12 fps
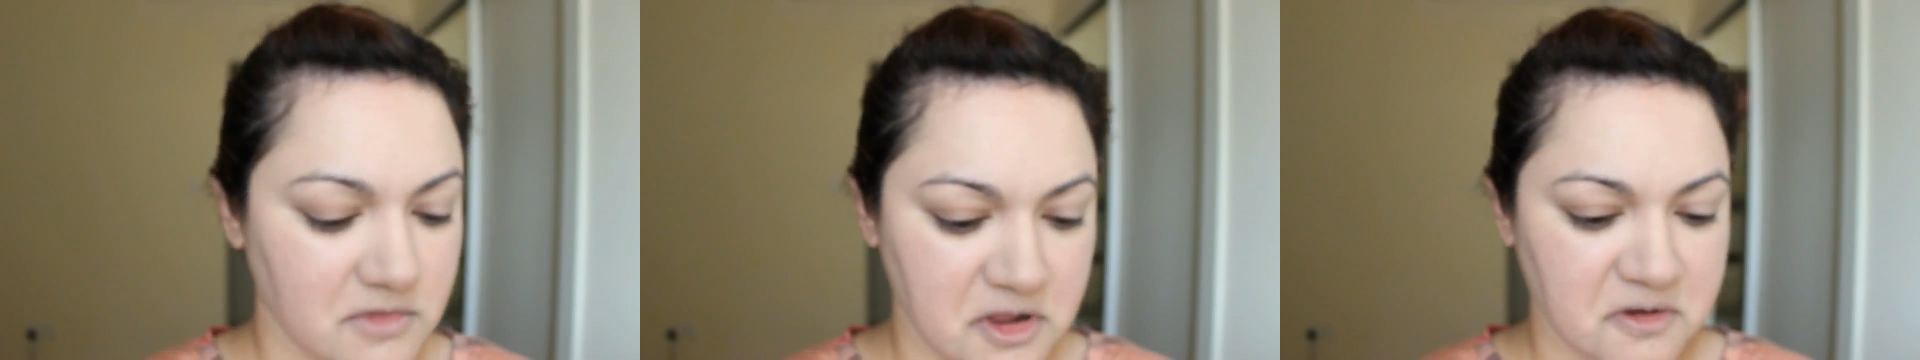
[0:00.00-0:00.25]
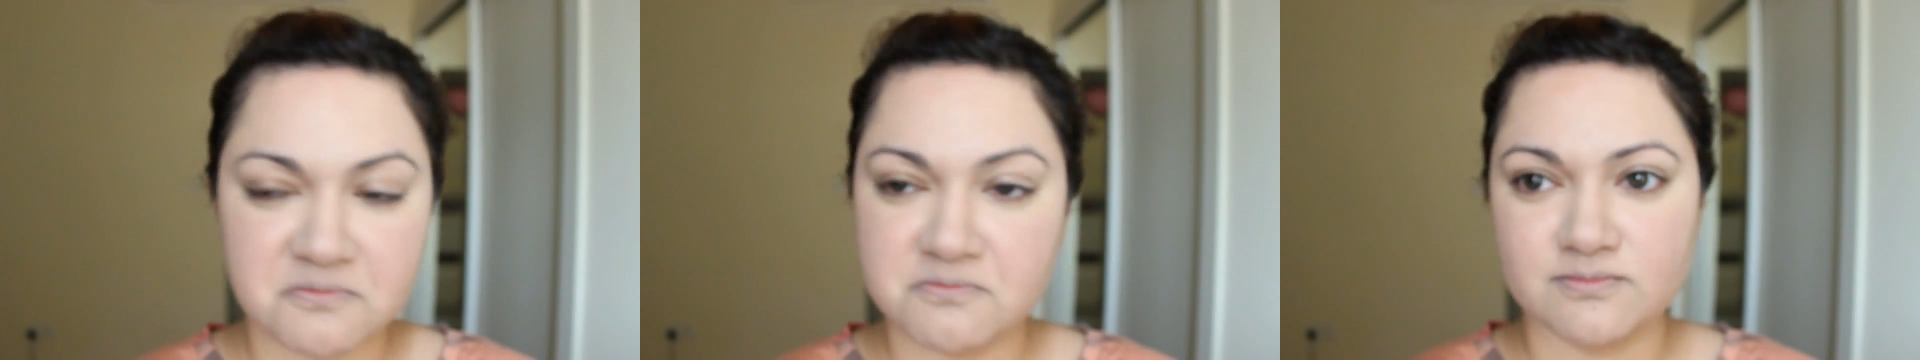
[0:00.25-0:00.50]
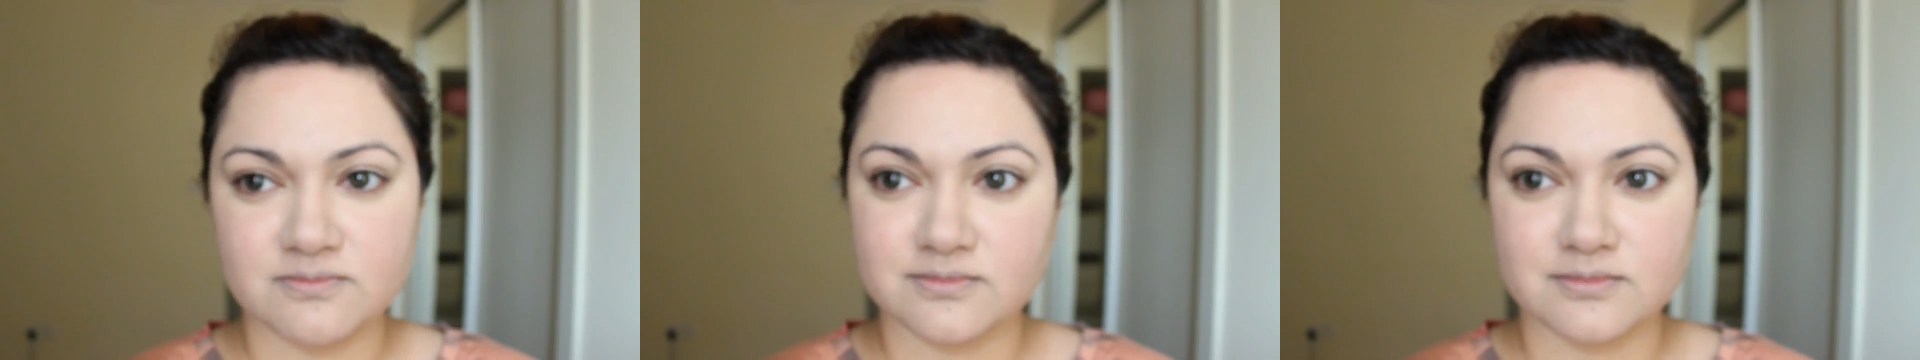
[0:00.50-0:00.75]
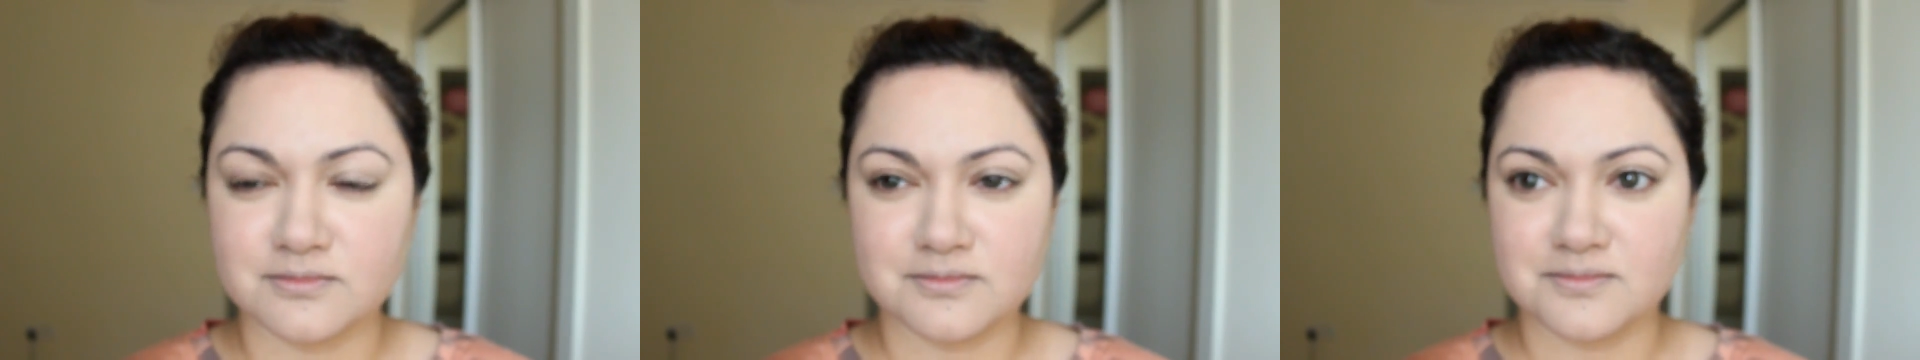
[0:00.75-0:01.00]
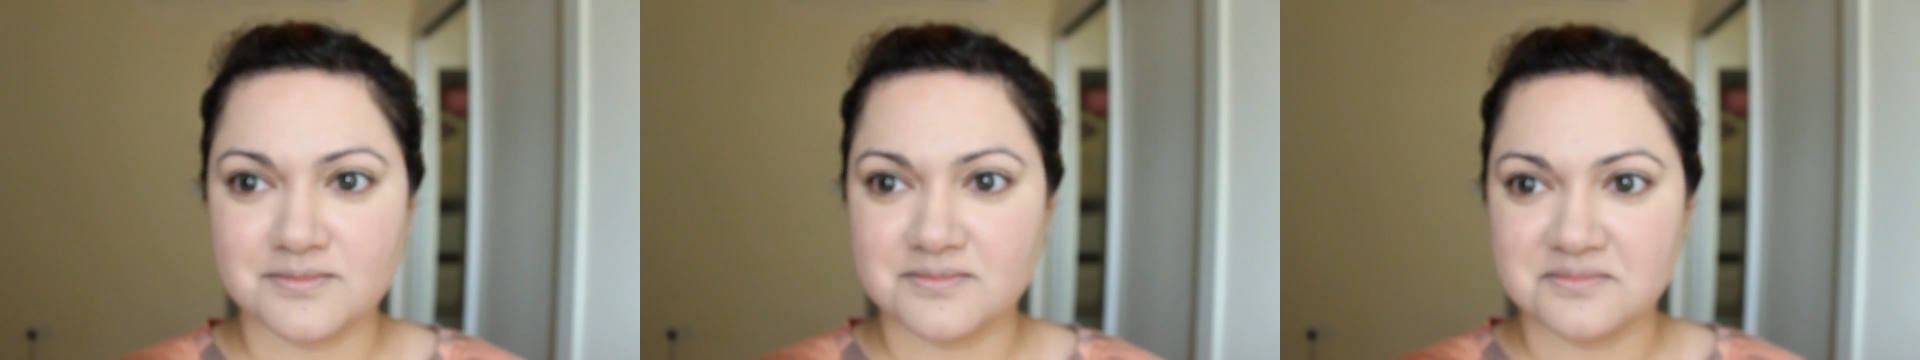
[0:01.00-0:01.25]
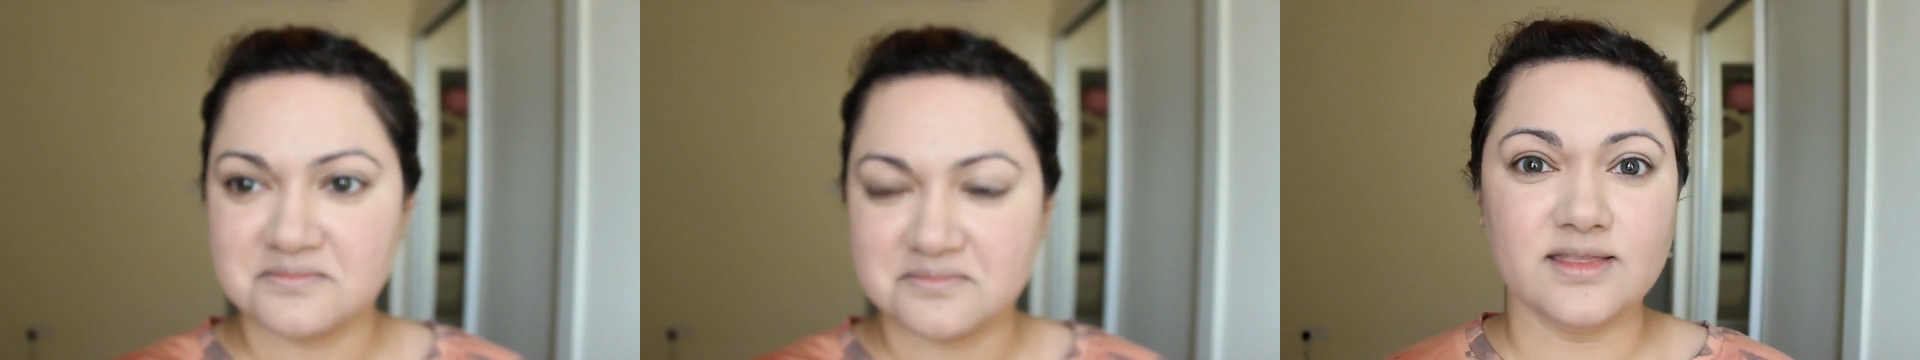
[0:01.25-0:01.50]
no.
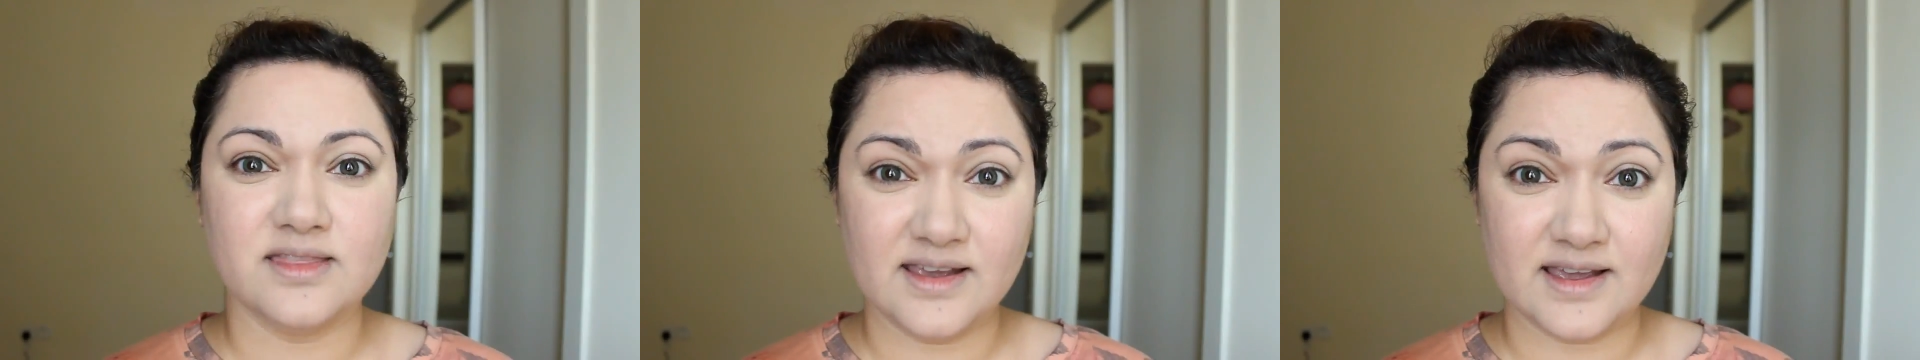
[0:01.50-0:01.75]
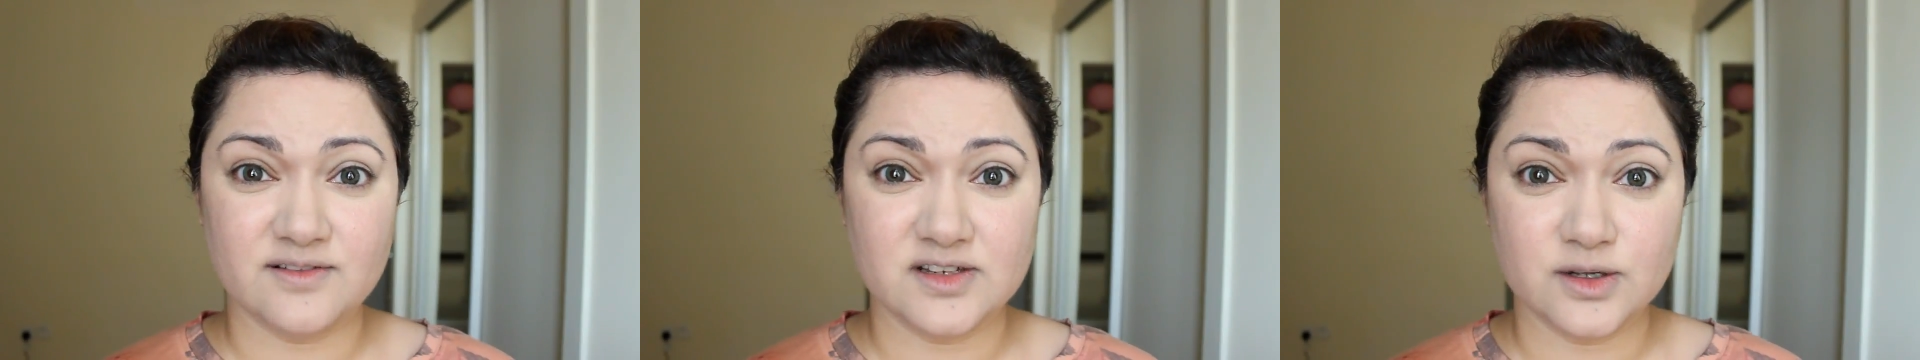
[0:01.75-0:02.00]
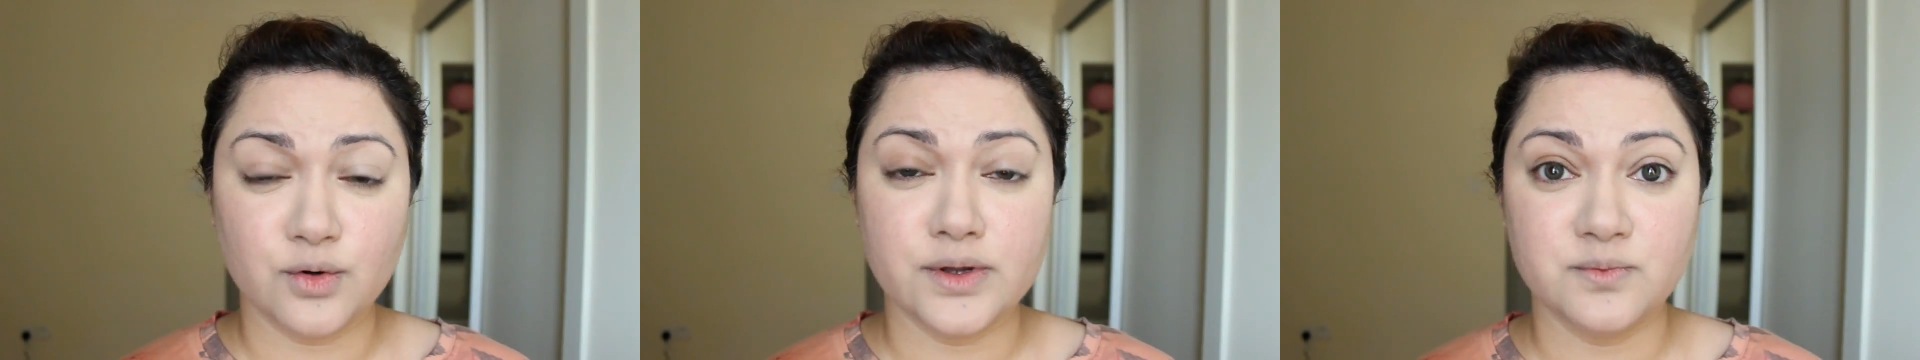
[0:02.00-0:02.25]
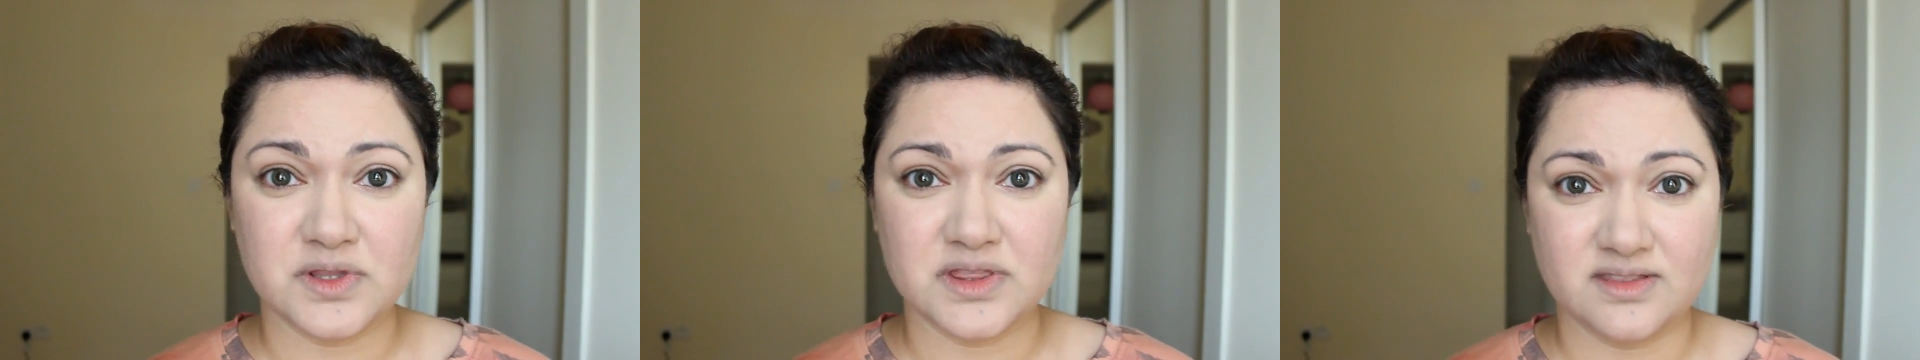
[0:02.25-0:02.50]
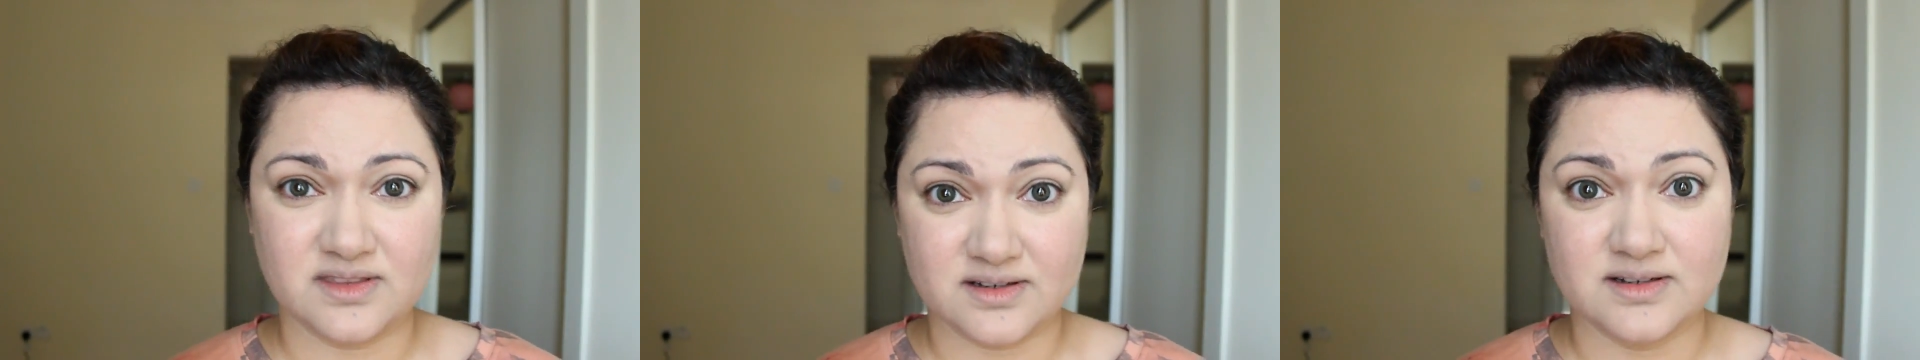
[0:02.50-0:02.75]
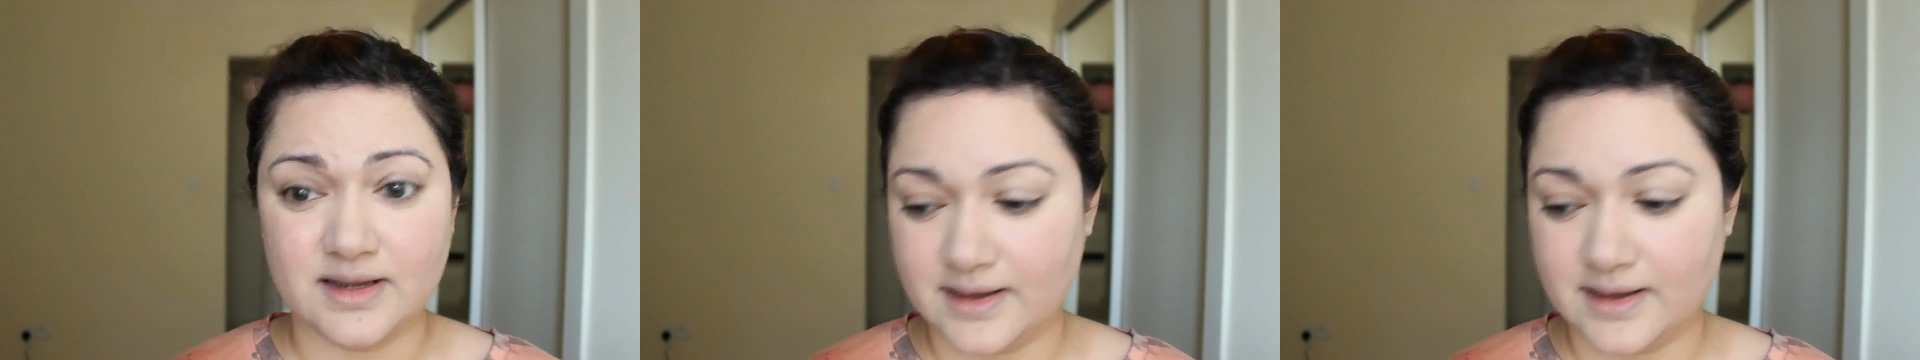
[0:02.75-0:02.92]
I think I will go in with the third